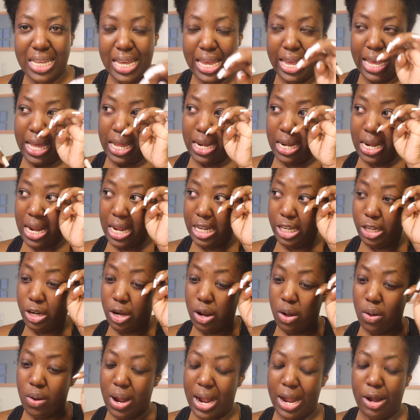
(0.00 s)
And you
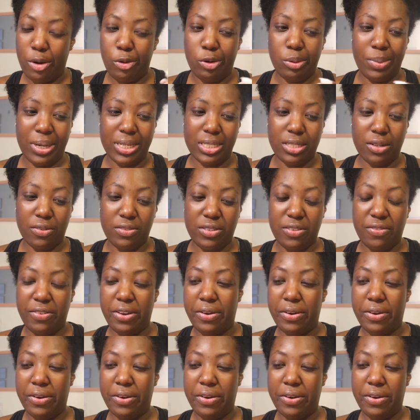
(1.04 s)
know, I hold myself to